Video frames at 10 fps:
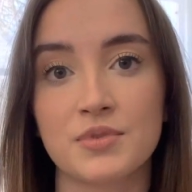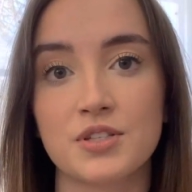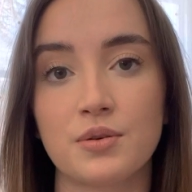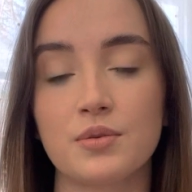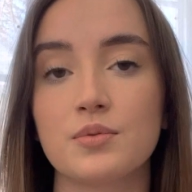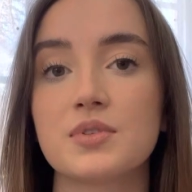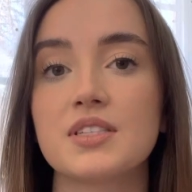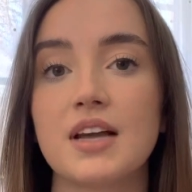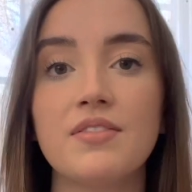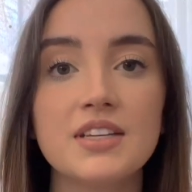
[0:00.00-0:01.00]
So
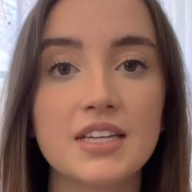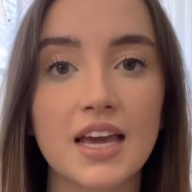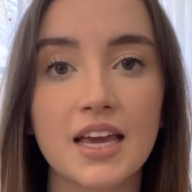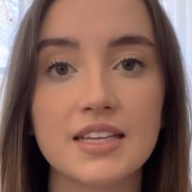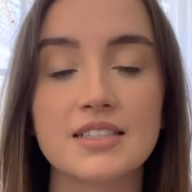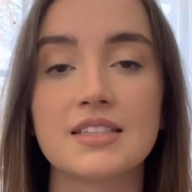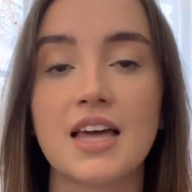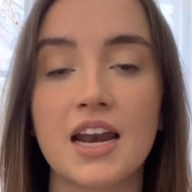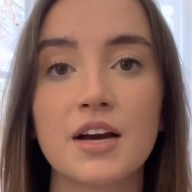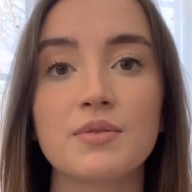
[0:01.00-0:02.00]
7 days,
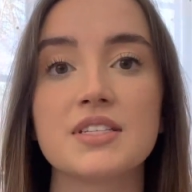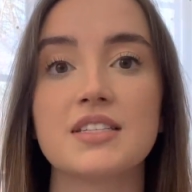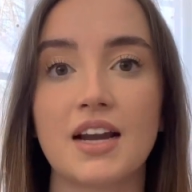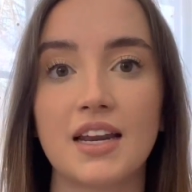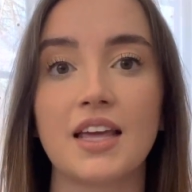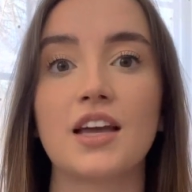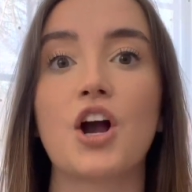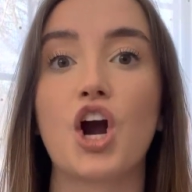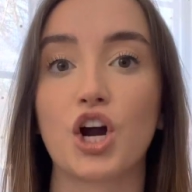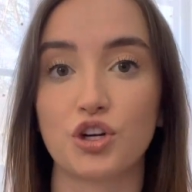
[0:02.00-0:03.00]
then I was studying
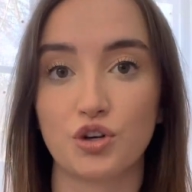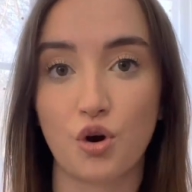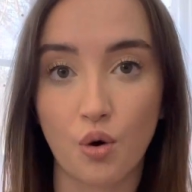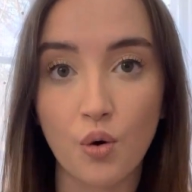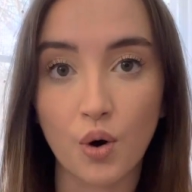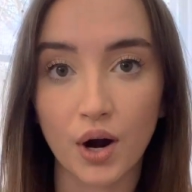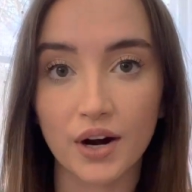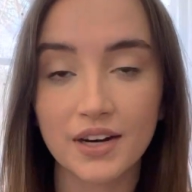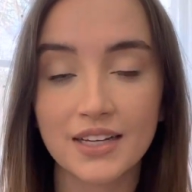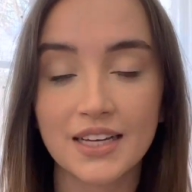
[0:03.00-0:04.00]
hardcore,